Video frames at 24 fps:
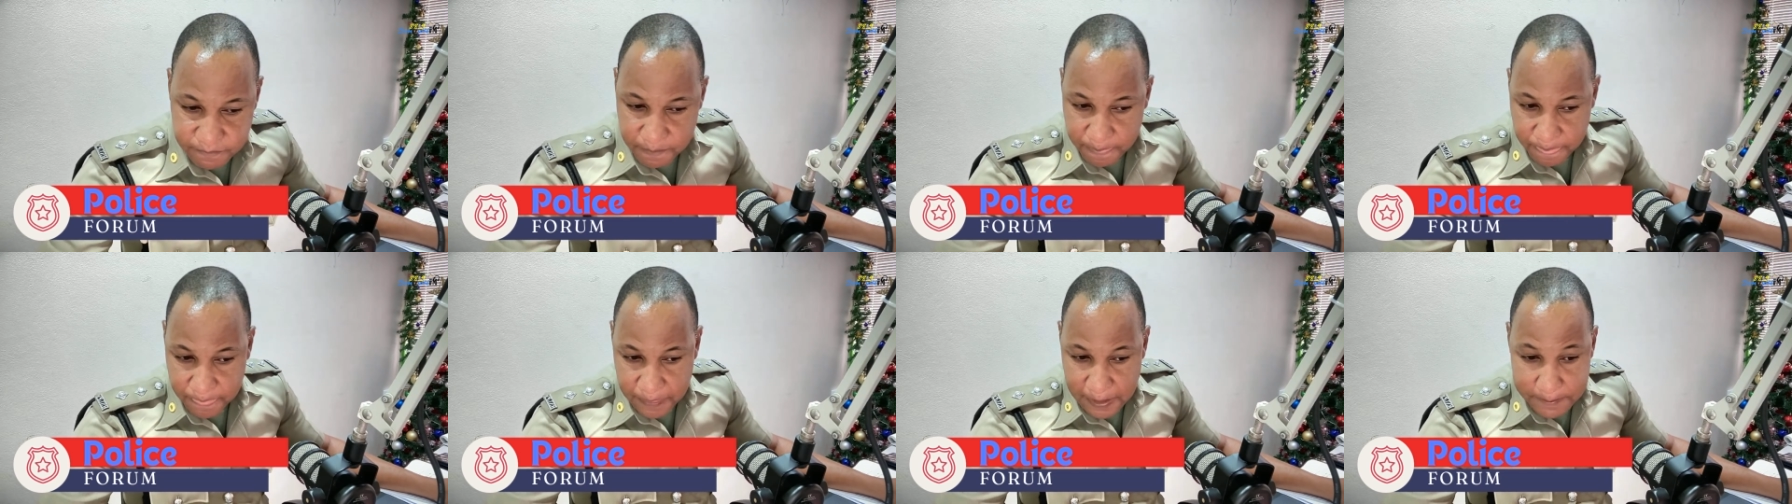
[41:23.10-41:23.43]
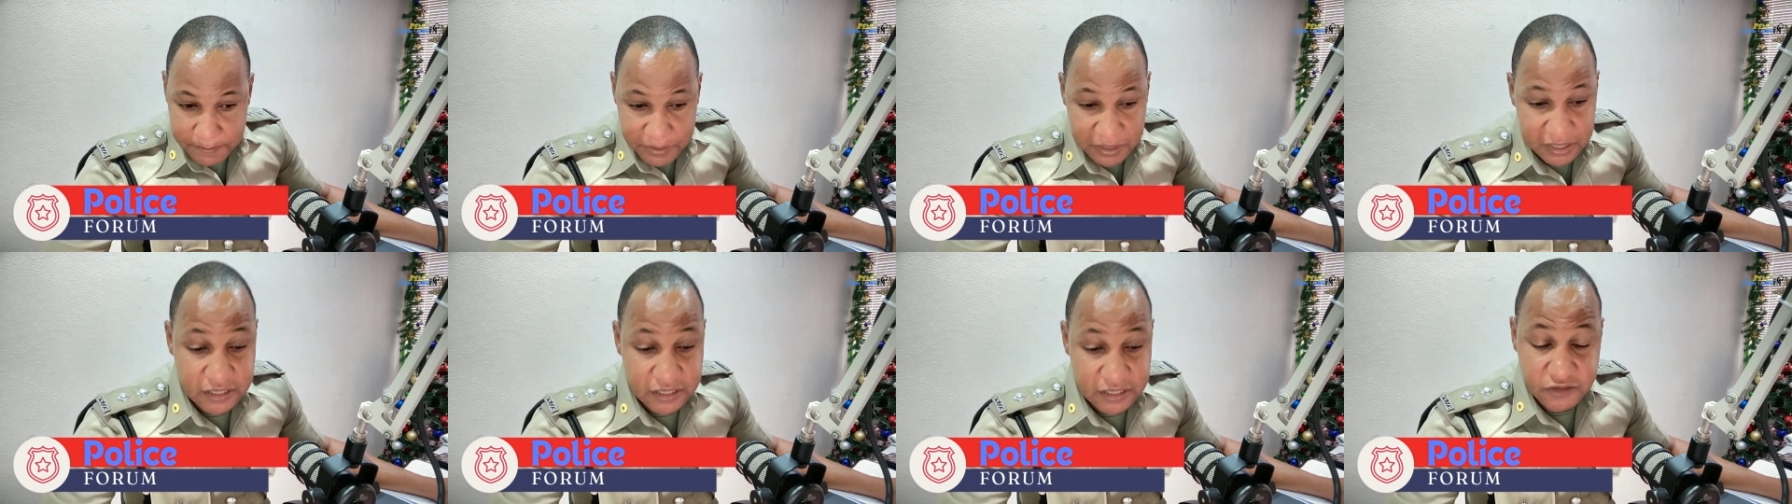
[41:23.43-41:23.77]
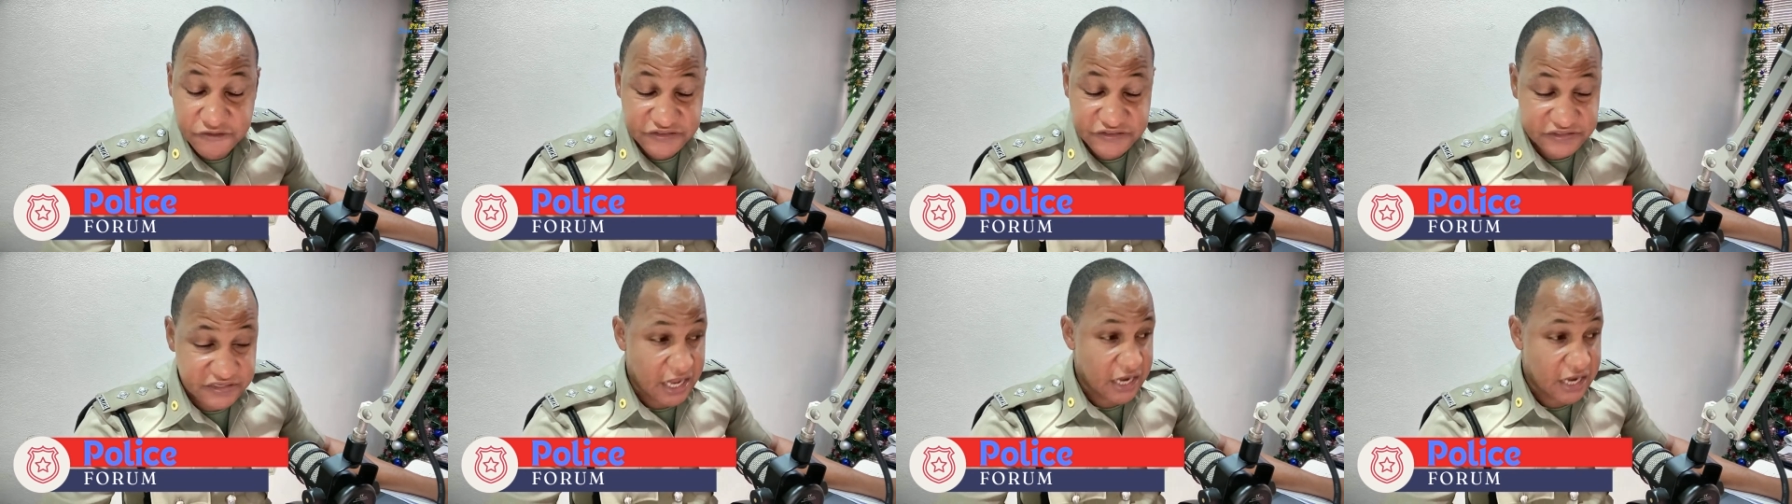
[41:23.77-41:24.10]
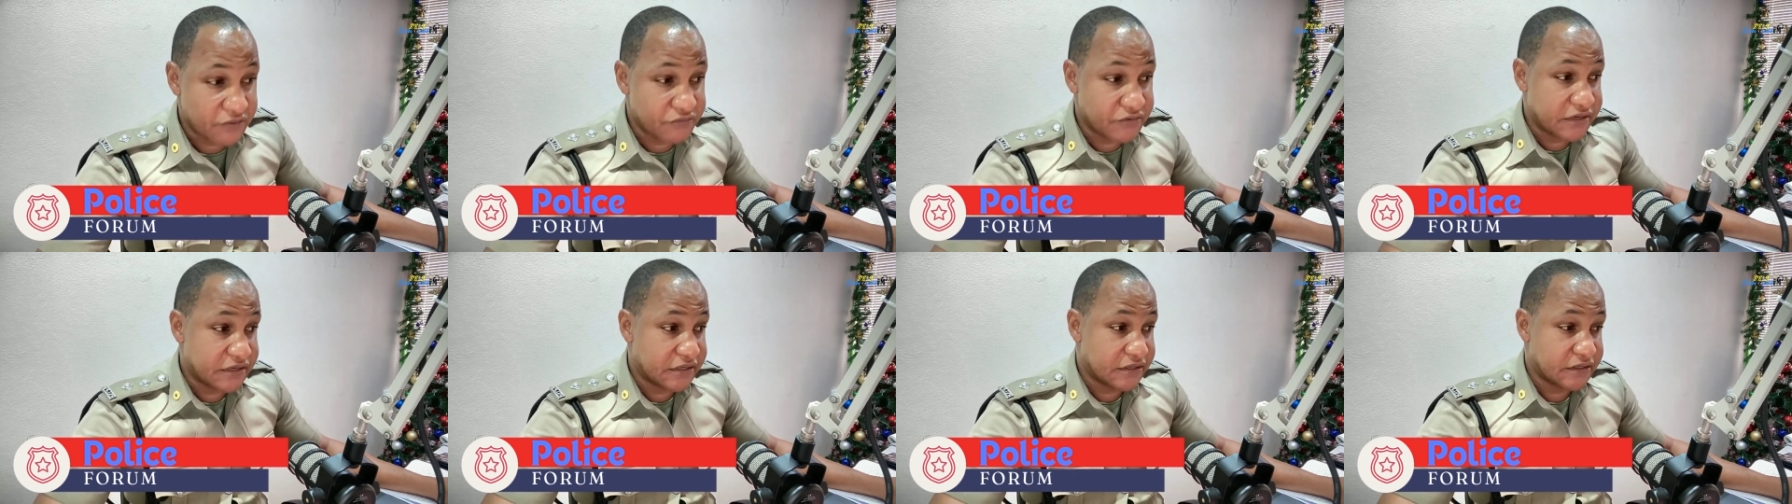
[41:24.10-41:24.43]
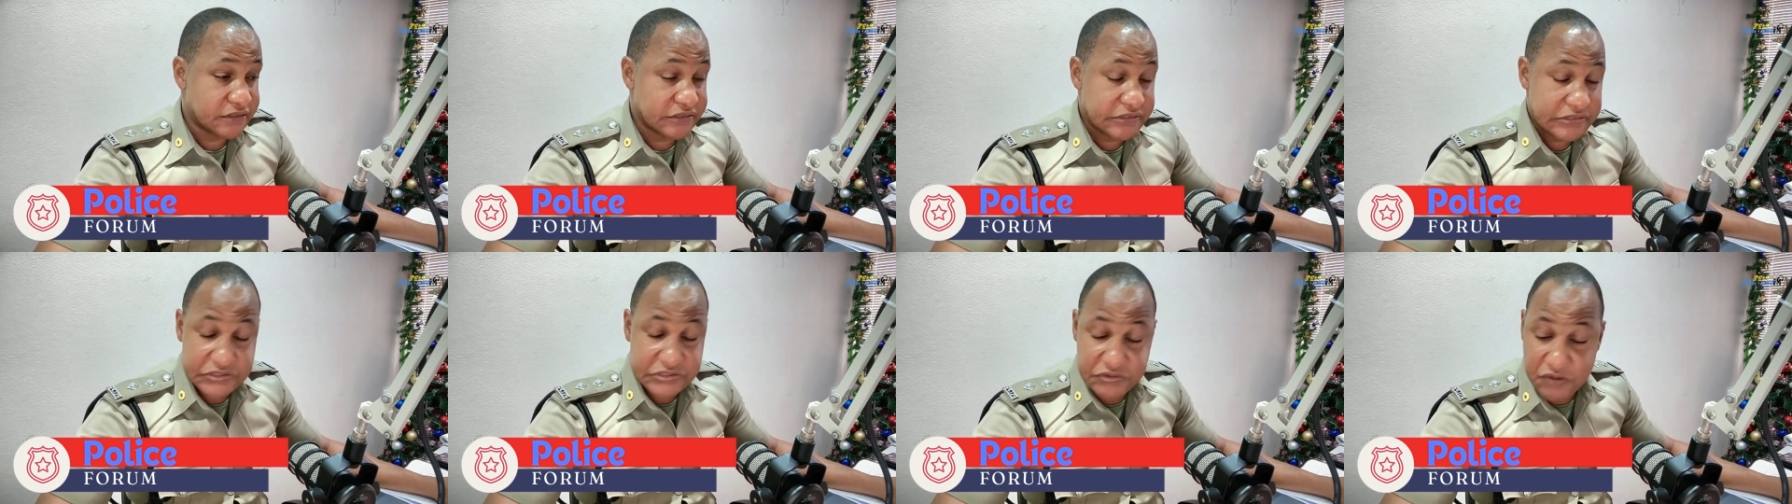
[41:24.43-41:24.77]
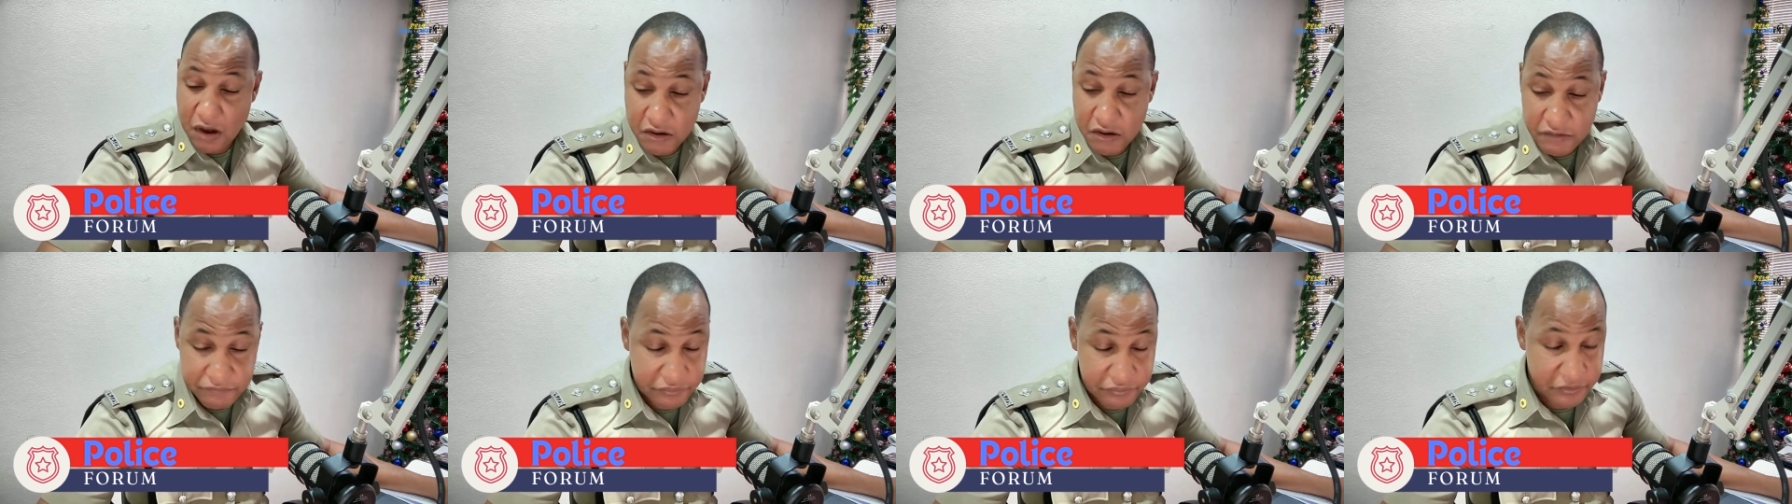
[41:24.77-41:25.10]
paying of salary to
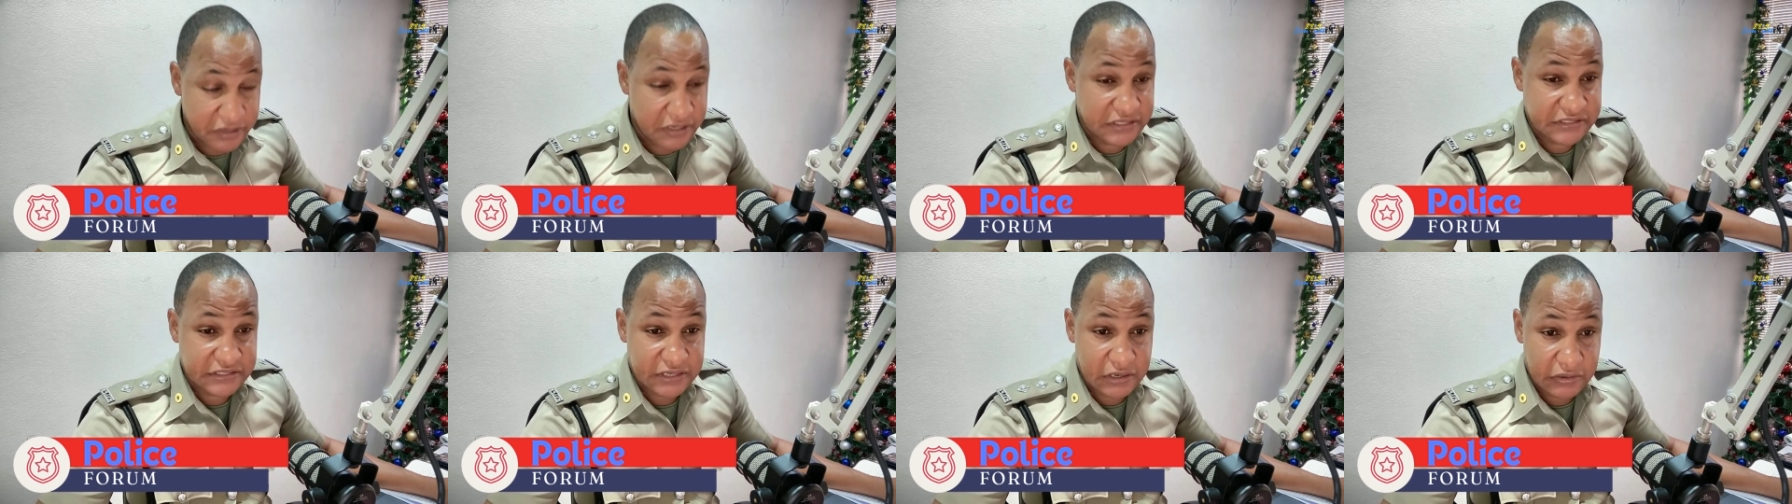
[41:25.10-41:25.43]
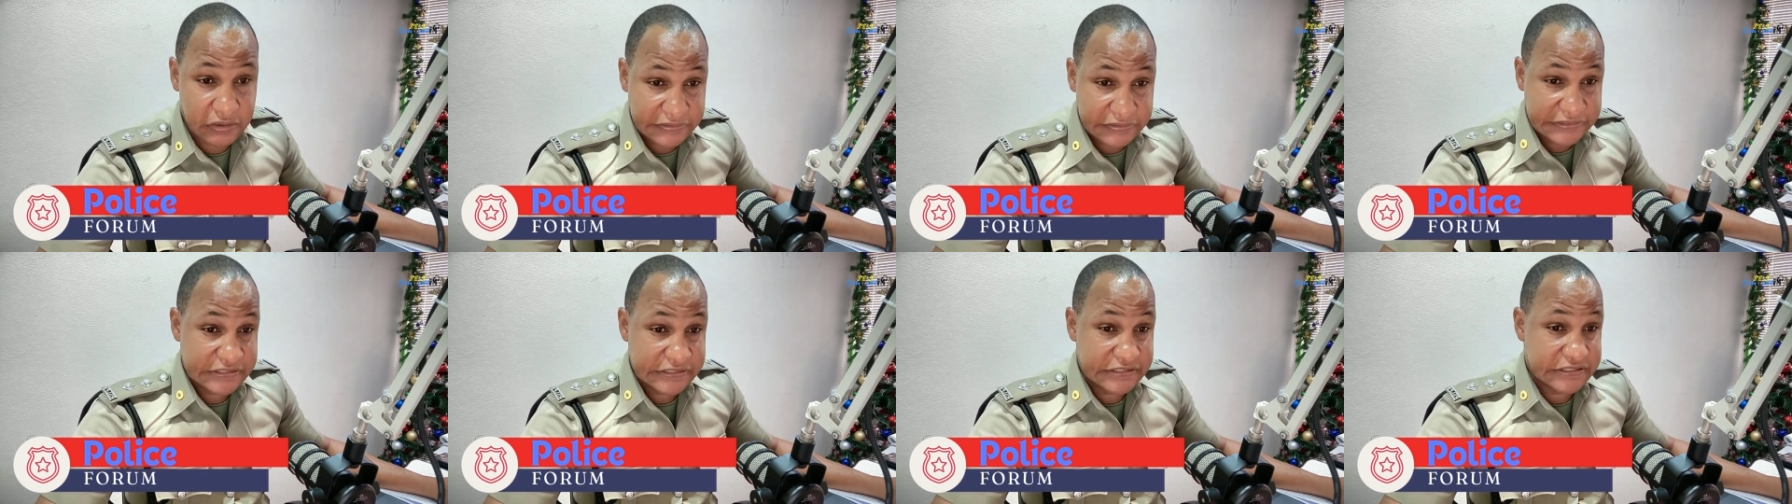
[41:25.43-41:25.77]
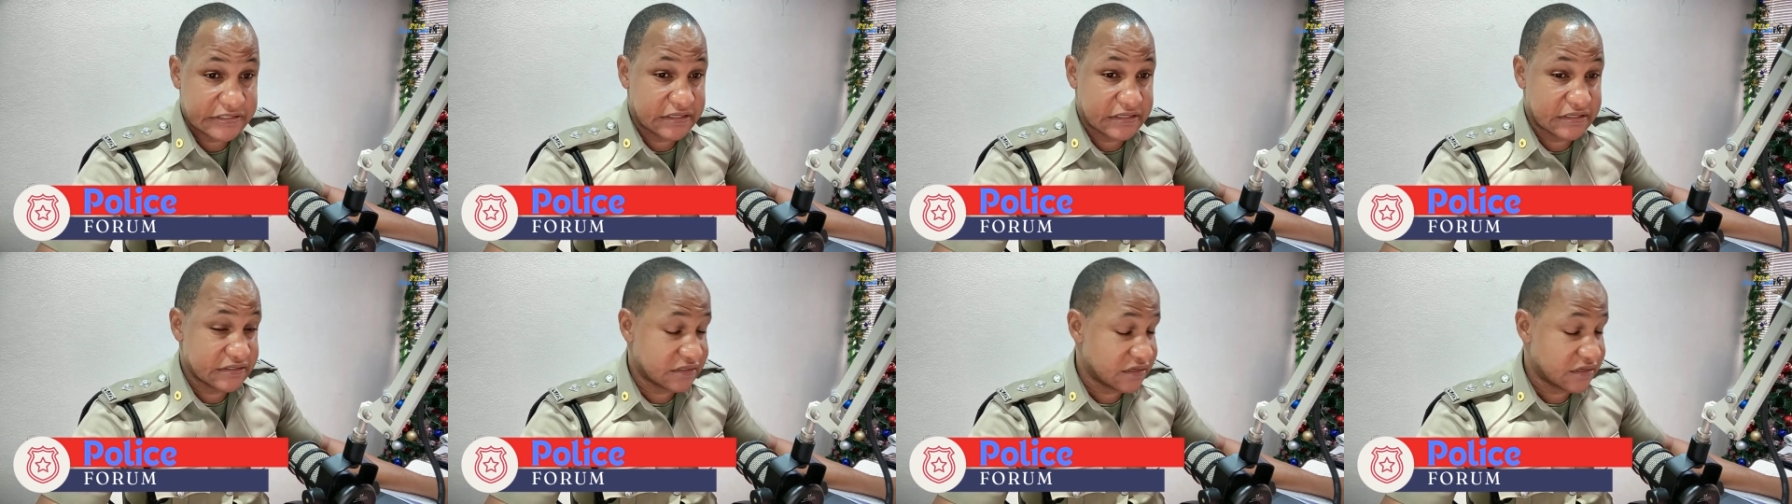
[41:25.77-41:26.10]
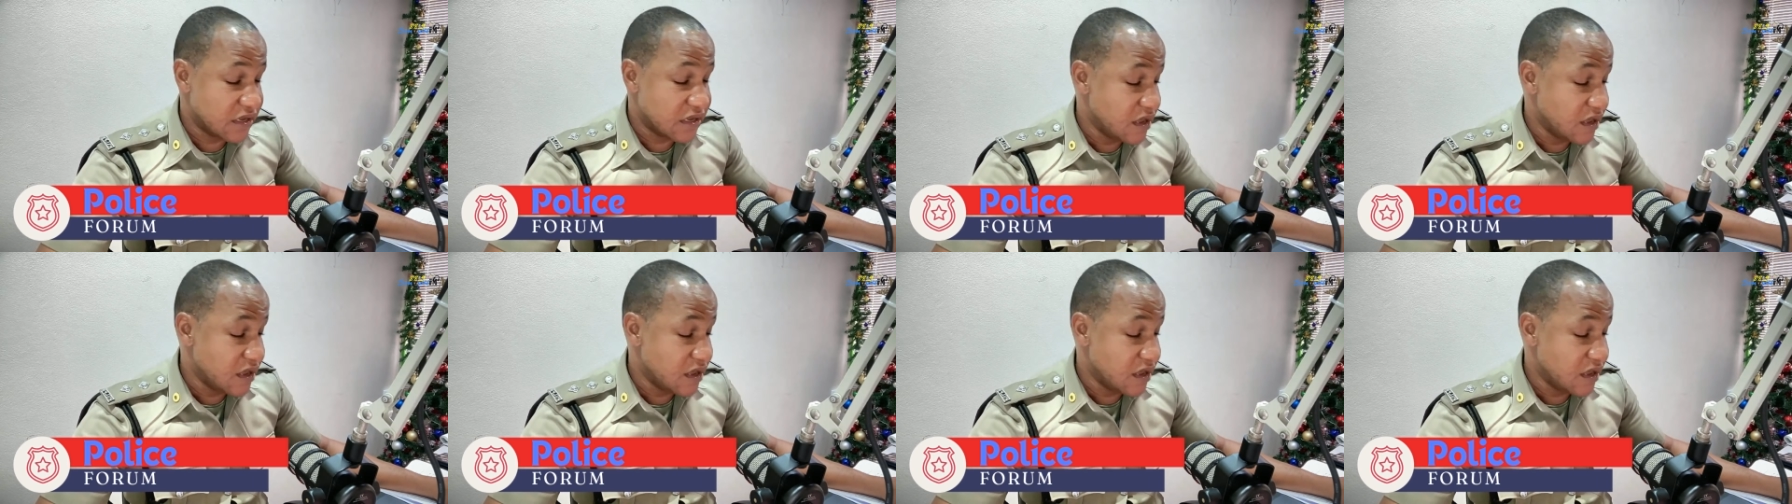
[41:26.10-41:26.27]
our brothers, our sisters.